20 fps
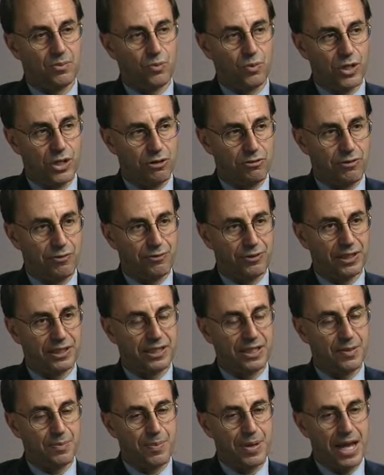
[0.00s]
When you're
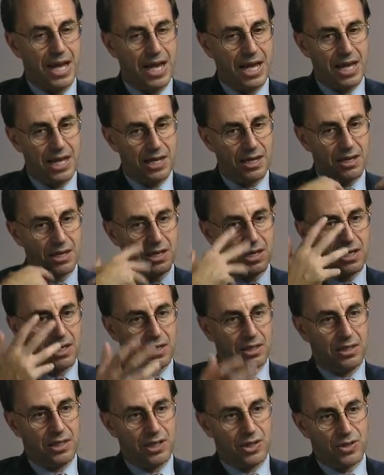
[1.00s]
inflicting pain,
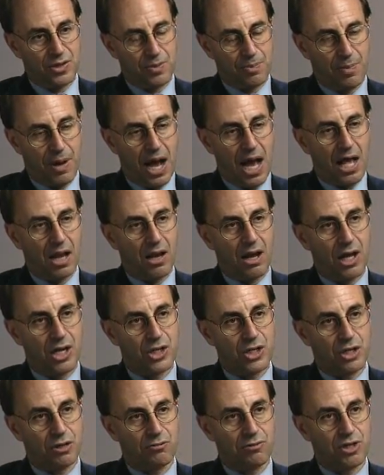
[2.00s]
there's a
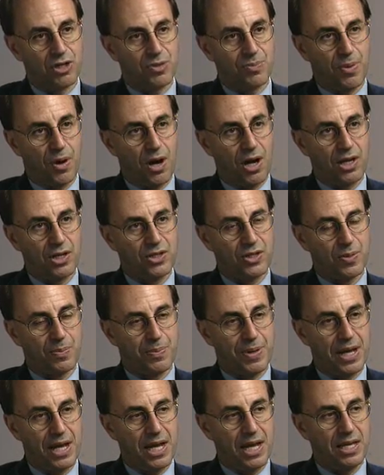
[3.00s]
biological response to
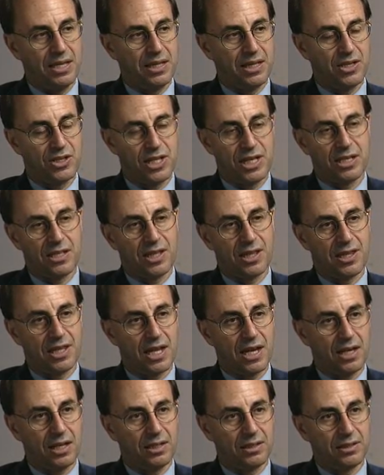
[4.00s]
pain that's
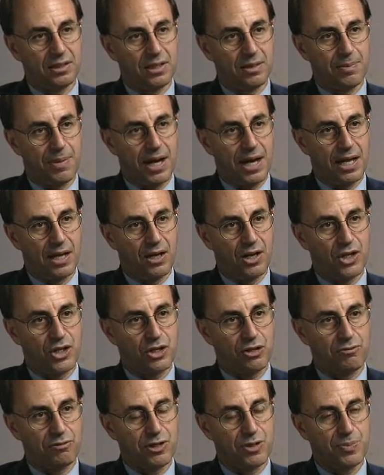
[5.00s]
antithetical to the
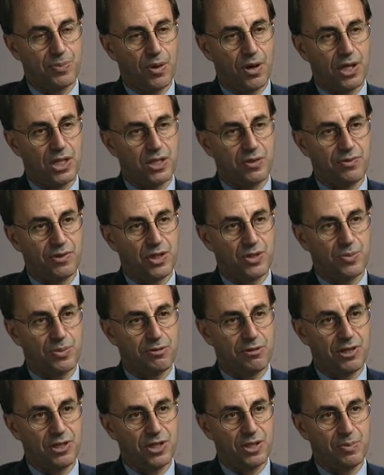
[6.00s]
biological response of
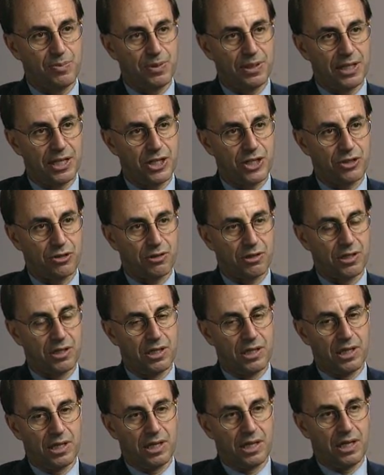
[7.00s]
experiencing pleasure.
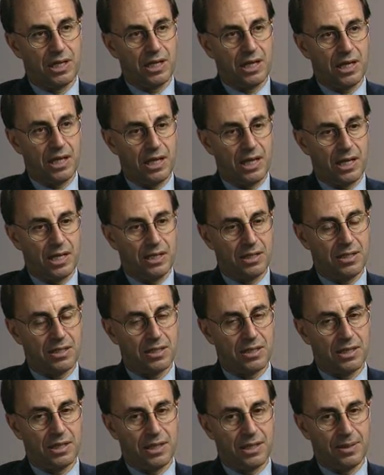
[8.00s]
And
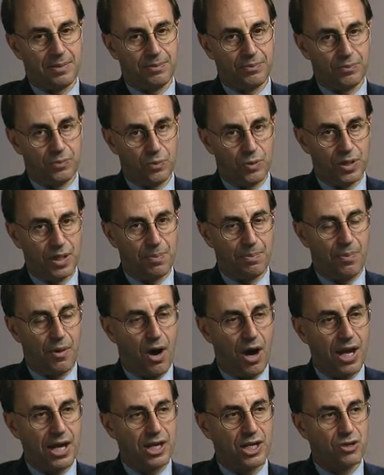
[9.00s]
when the
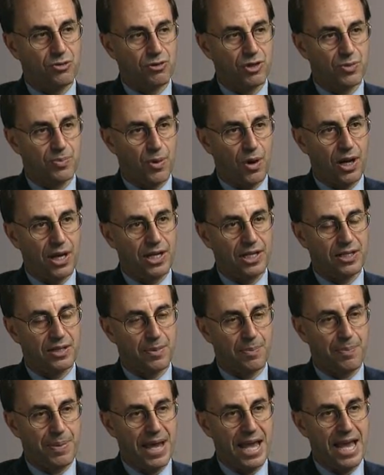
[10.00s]
body is responding to
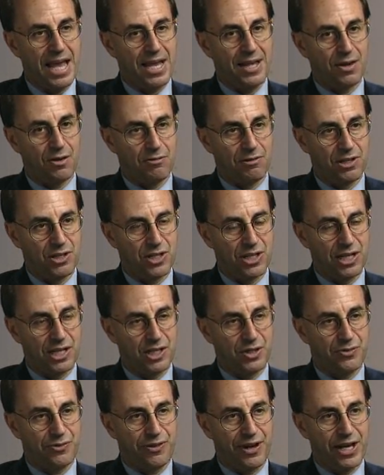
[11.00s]
pain, or it's in
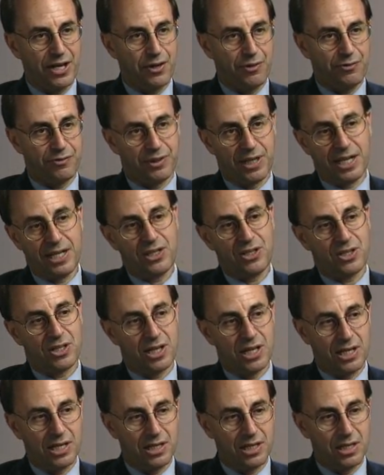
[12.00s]
its fight or flight
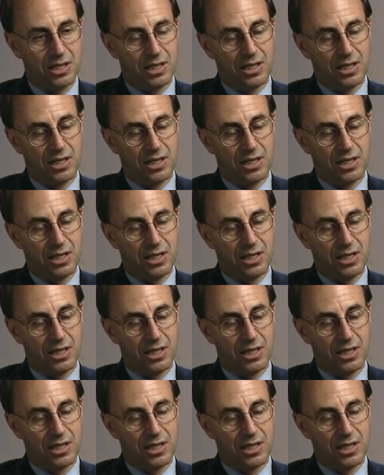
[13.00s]
state,